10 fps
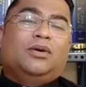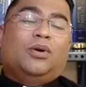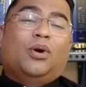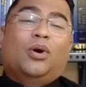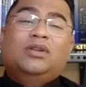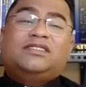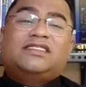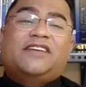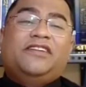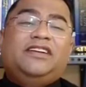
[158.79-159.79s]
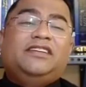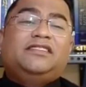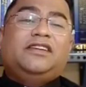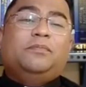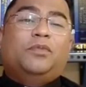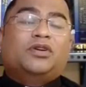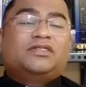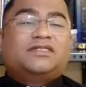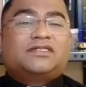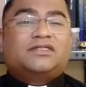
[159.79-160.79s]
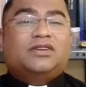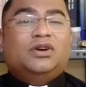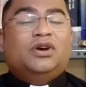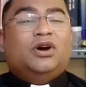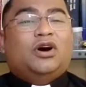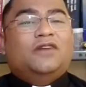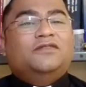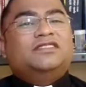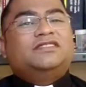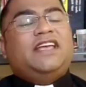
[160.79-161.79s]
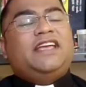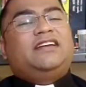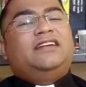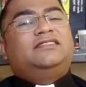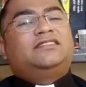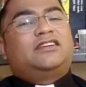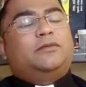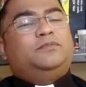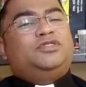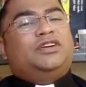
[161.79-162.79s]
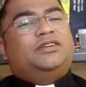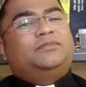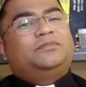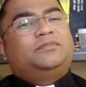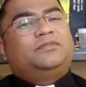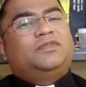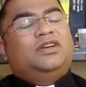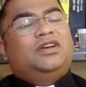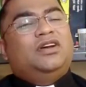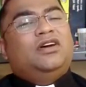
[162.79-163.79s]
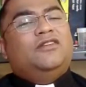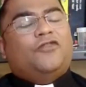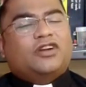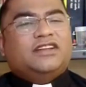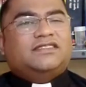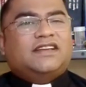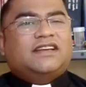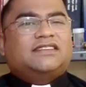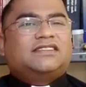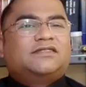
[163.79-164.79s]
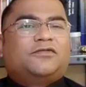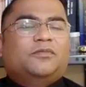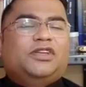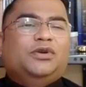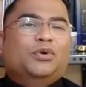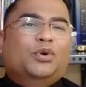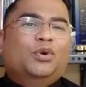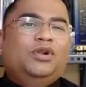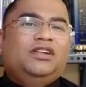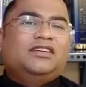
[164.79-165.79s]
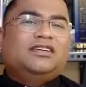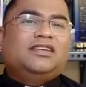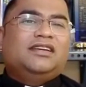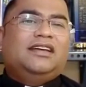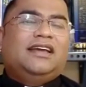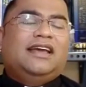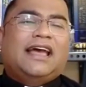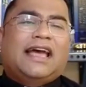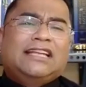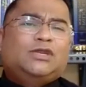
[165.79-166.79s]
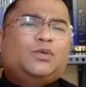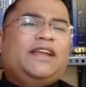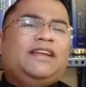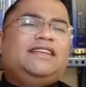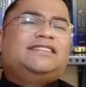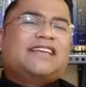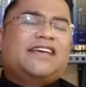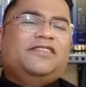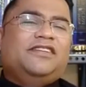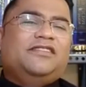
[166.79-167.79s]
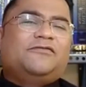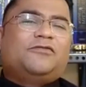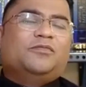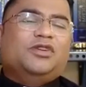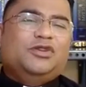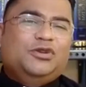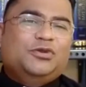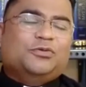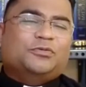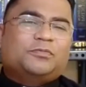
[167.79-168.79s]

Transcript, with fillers: All 73 books of the sacred scripture, 46 from the old and 27 from the new.